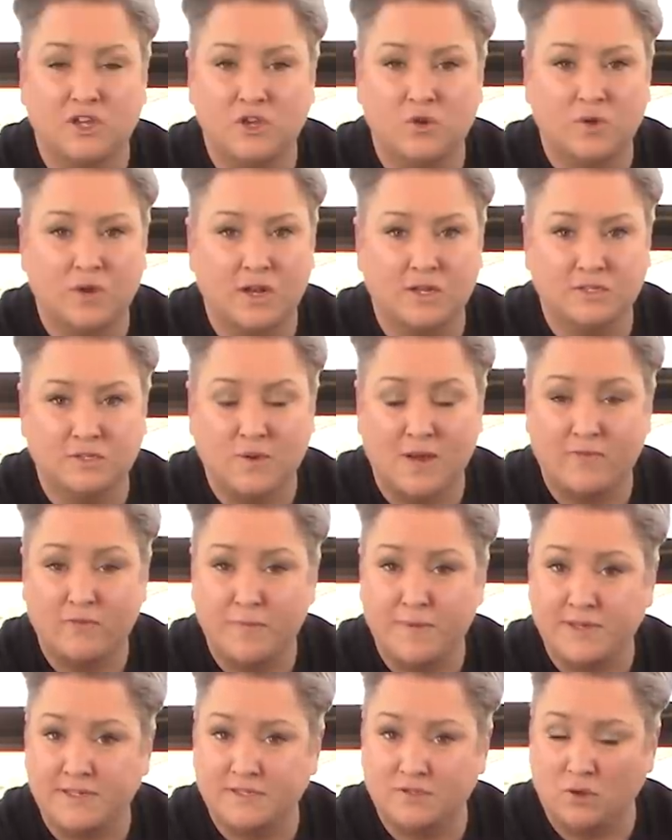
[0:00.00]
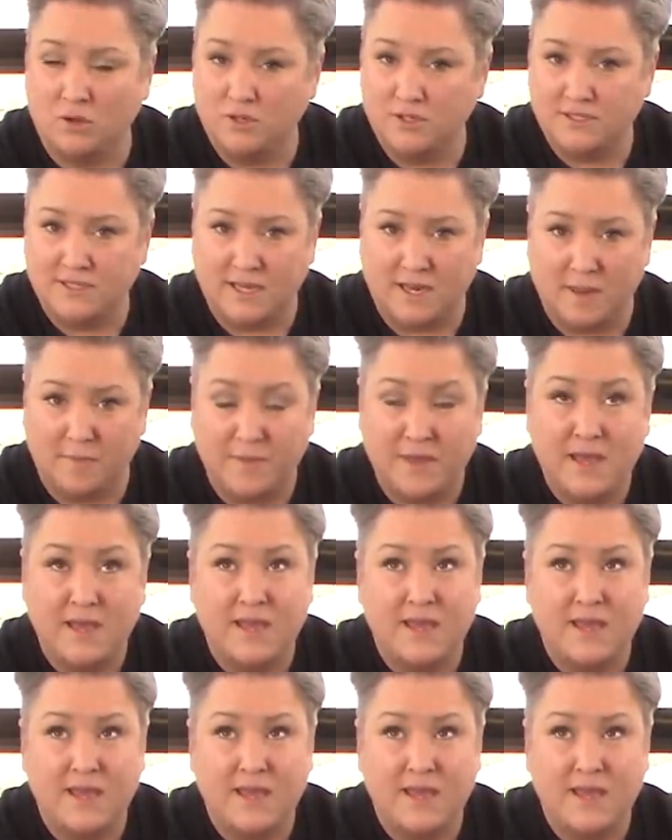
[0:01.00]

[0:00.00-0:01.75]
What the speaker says: You could also have a big solar setup.